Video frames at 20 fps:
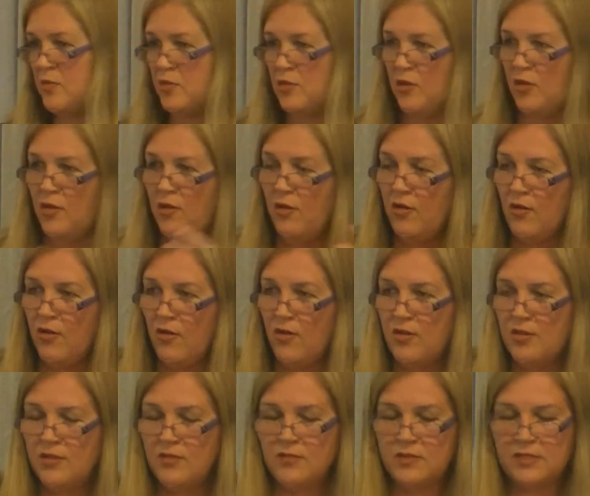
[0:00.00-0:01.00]
or the
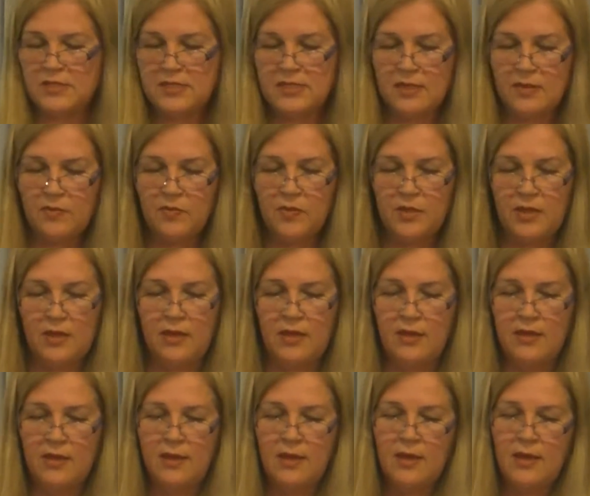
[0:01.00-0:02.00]
car, there was
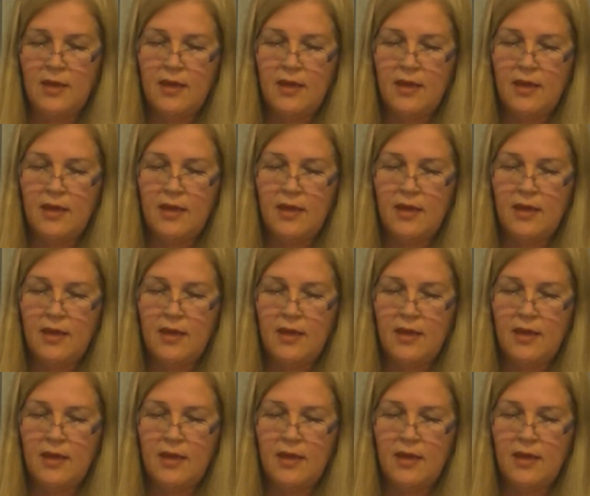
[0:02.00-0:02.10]
something.